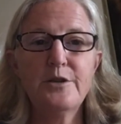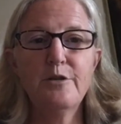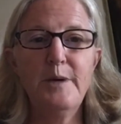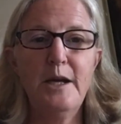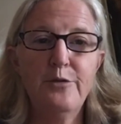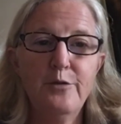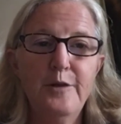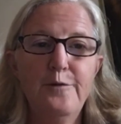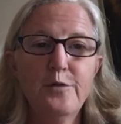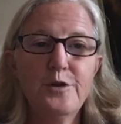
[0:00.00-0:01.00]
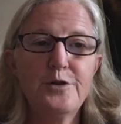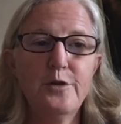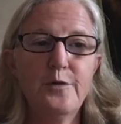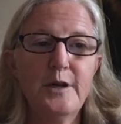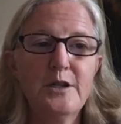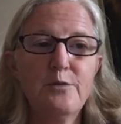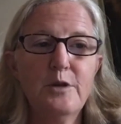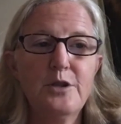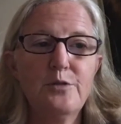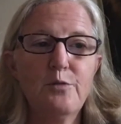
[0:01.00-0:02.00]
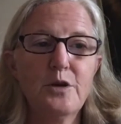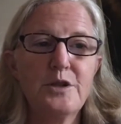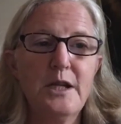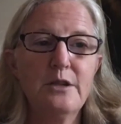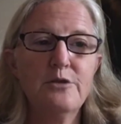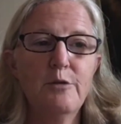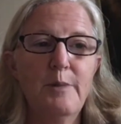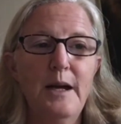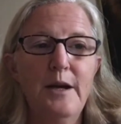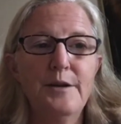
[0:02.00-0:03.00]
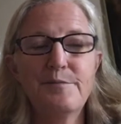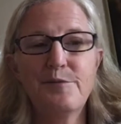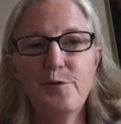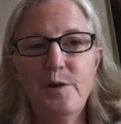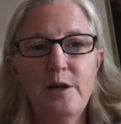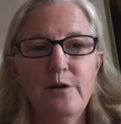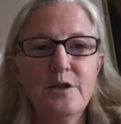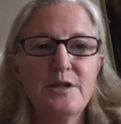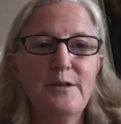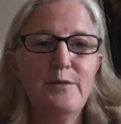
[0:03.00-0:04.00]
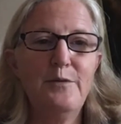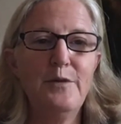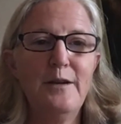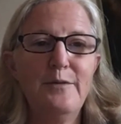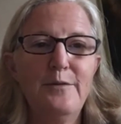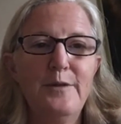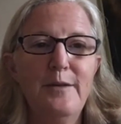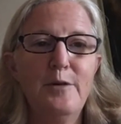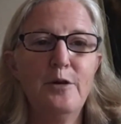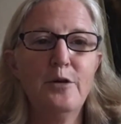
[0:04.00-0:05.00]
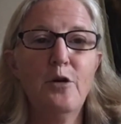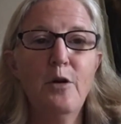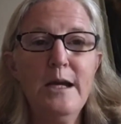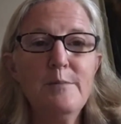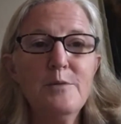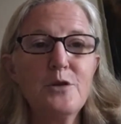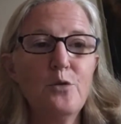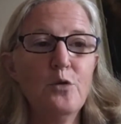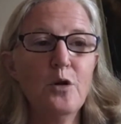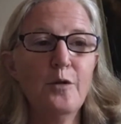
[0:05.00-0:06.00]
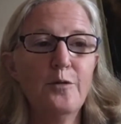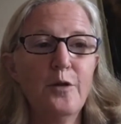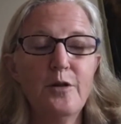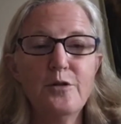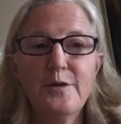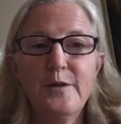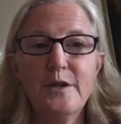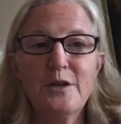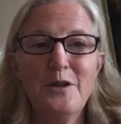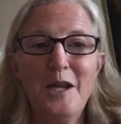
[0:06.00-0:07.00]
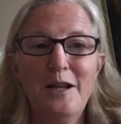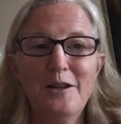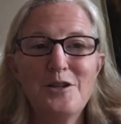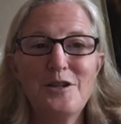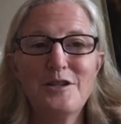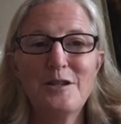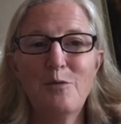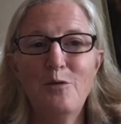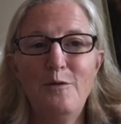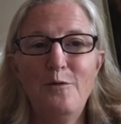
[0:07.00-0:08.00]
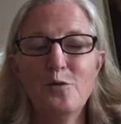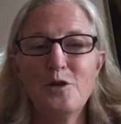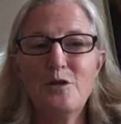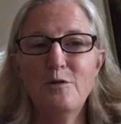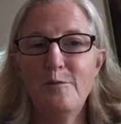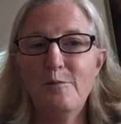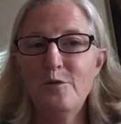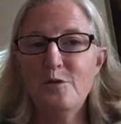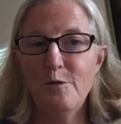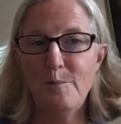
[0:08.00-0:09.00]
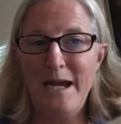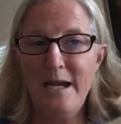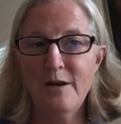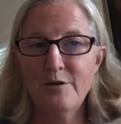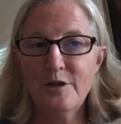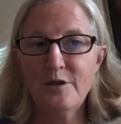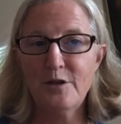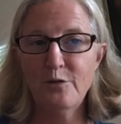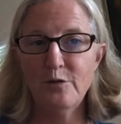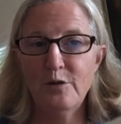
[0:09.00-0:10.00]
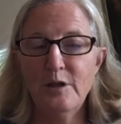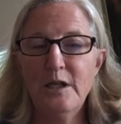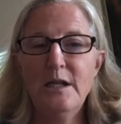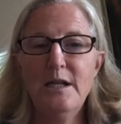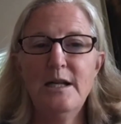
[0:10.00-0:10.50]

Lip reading: So about 3 to 4 servings, which works out to about 375 to 500 grams, or for those of us on the English system, 3/4 to a pound total.